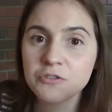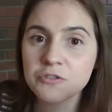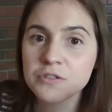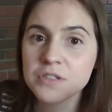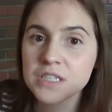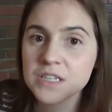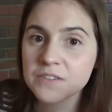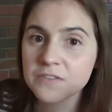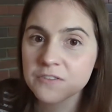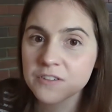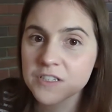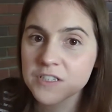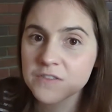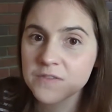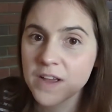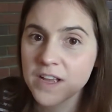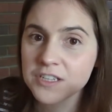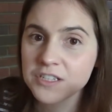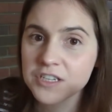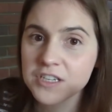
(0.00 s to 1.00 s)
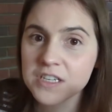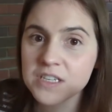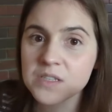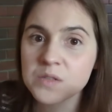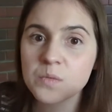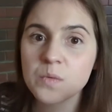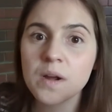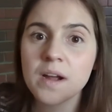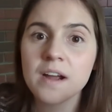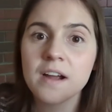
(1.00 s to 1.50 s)
cruciferous
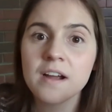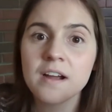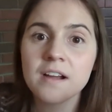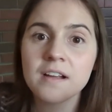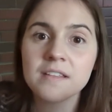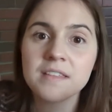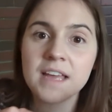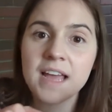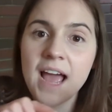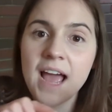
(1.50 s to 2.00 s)
veggies, where